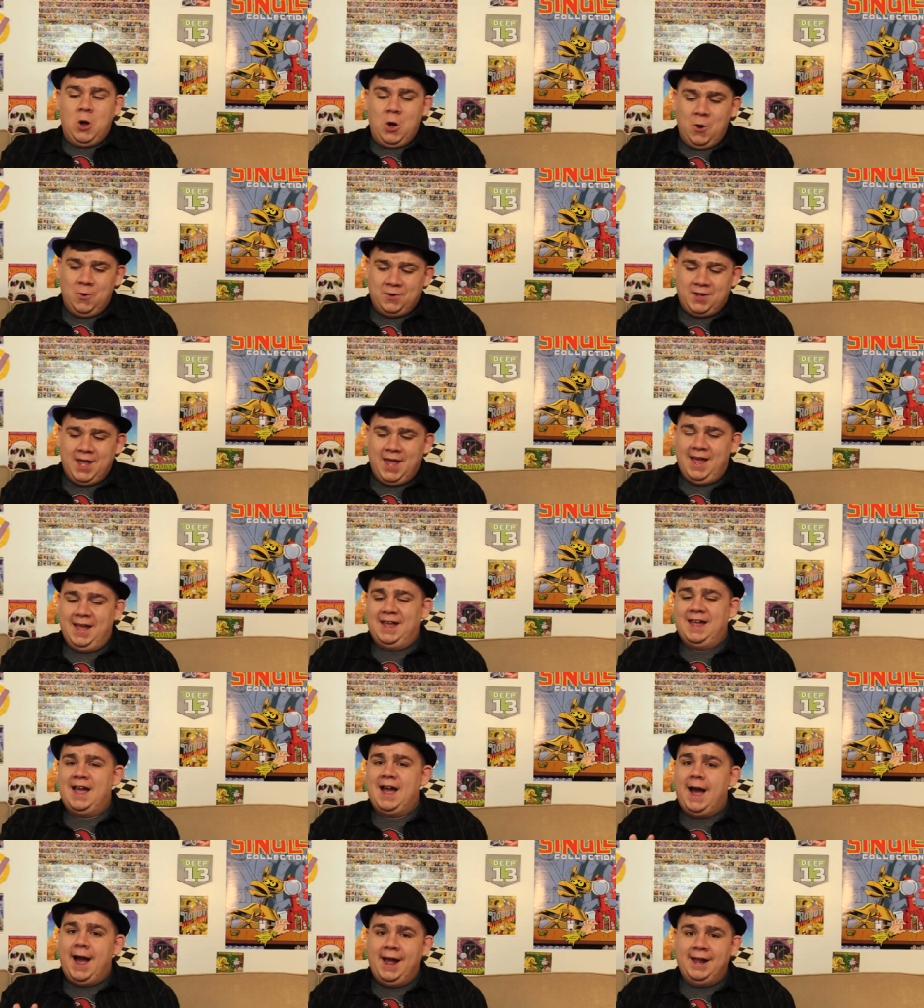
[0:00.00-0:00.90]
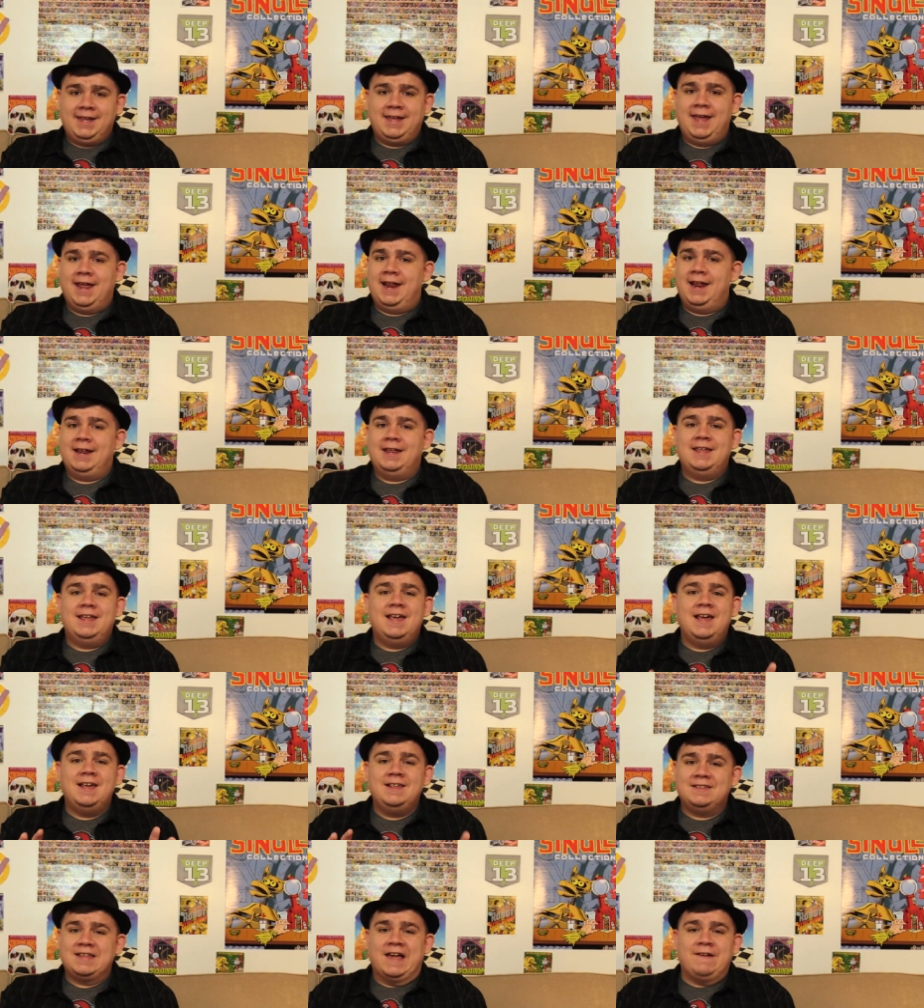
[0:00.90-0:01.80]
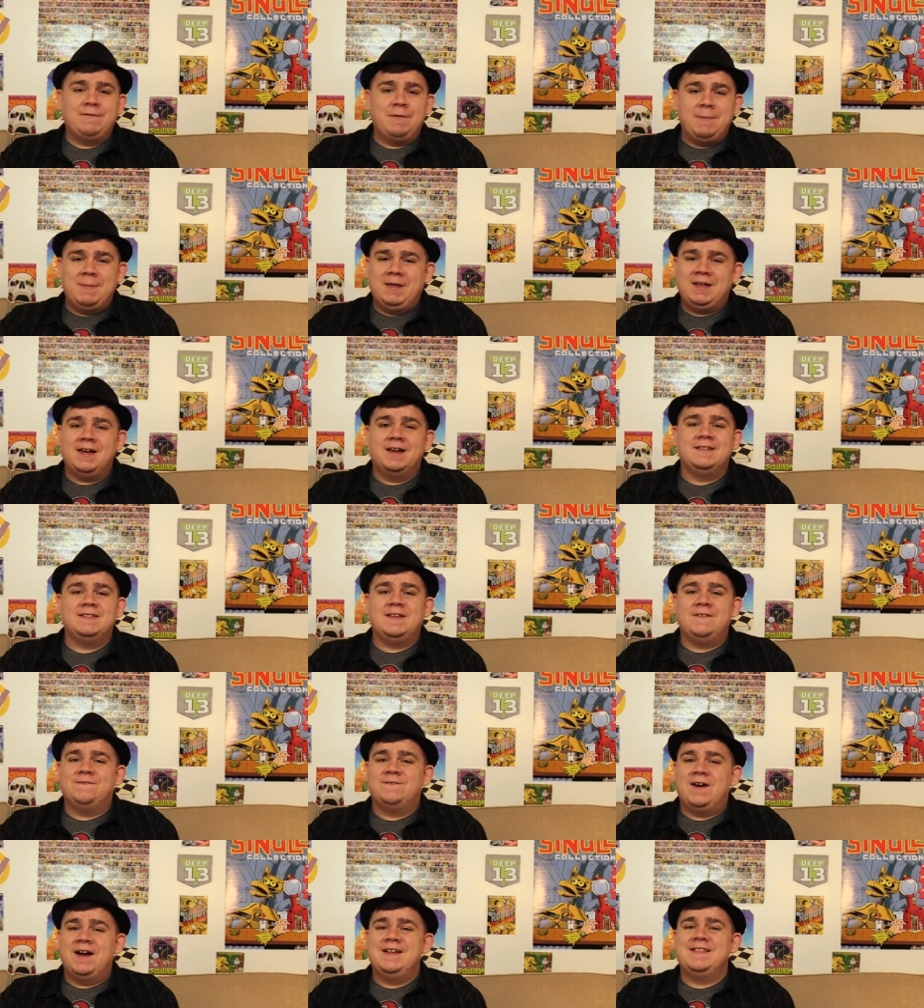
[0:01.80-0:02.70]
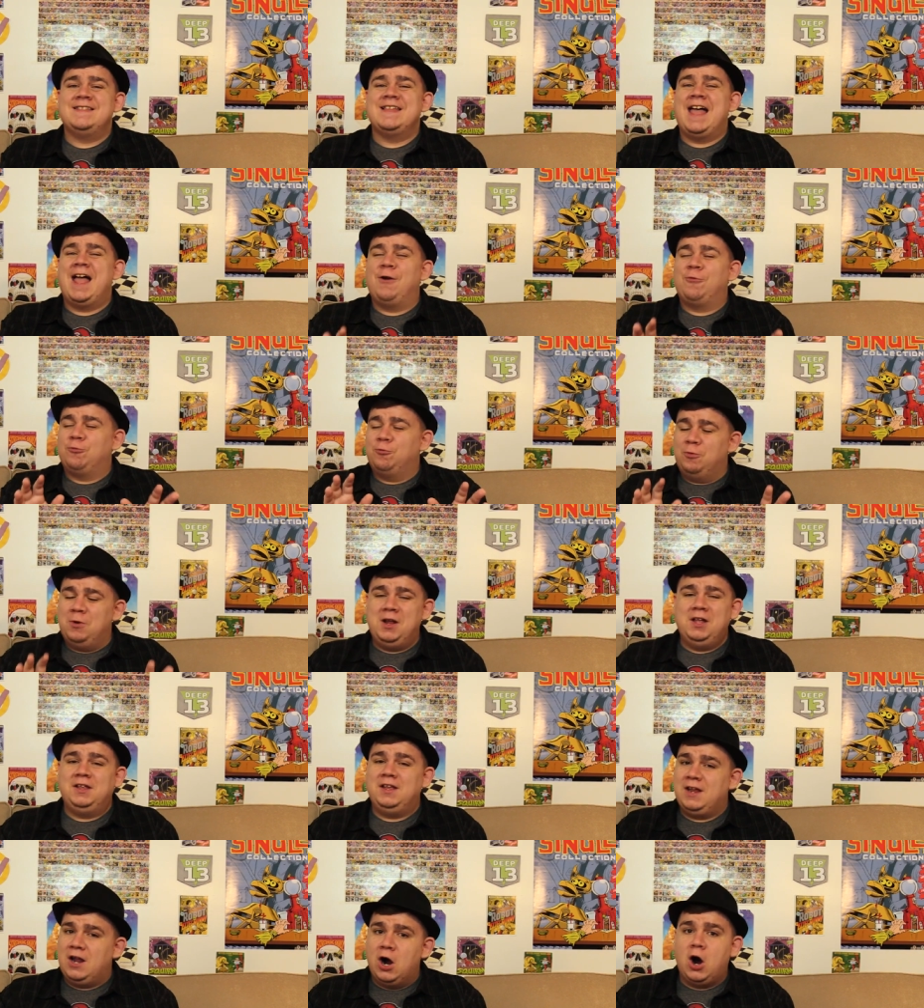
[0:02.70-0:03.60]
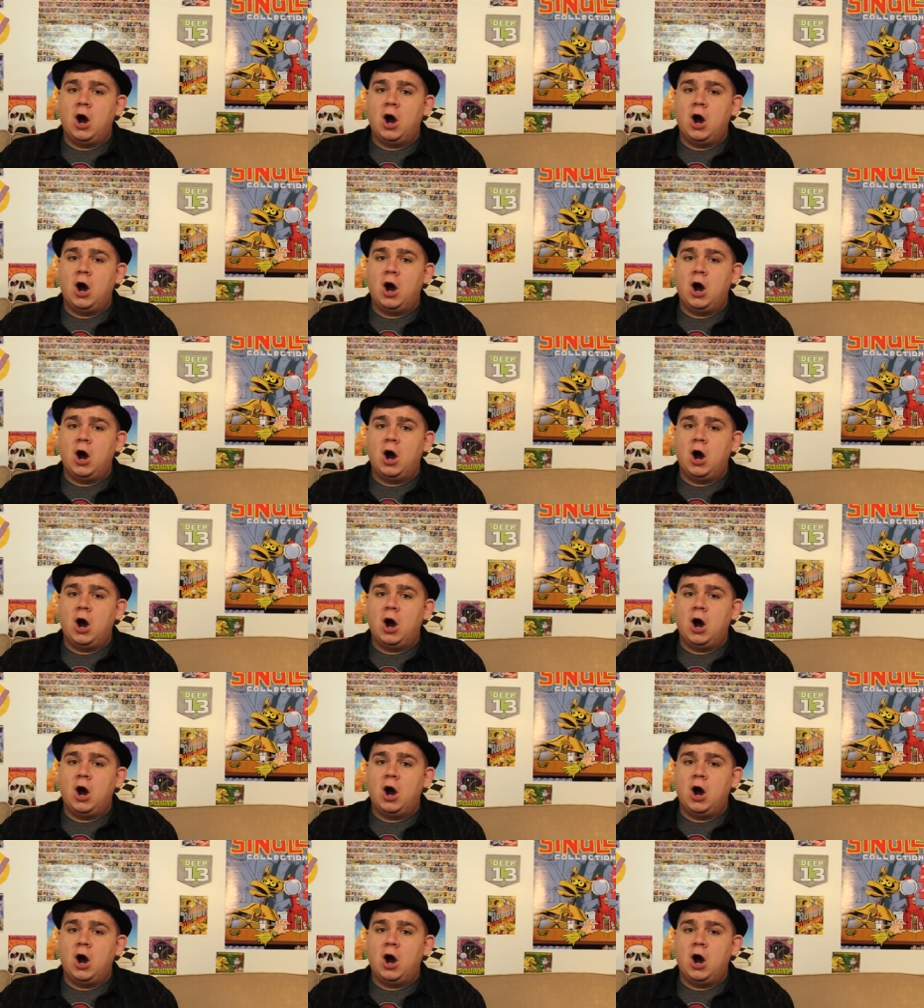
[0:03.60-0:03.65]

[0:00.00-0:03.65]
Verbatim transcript: okay, I get it. He's laughing because he finds that really